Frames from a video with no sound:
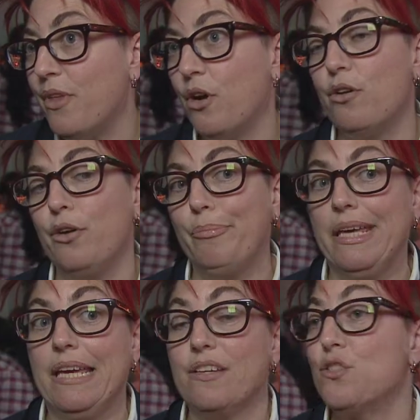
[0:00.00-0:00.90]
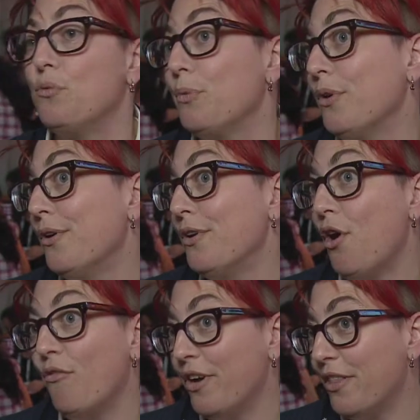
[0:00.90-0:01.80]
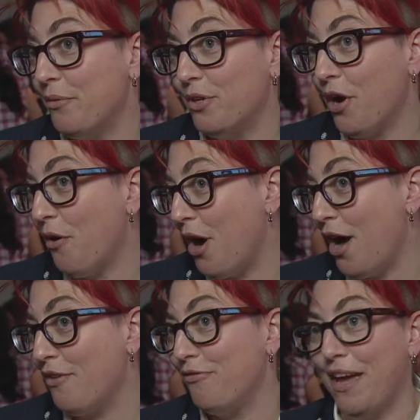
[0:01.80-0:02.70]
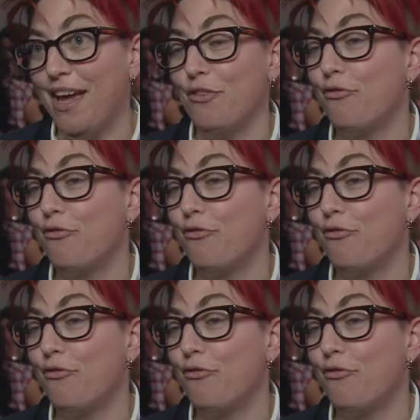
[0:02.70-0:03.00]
there could be a supernova that would go off and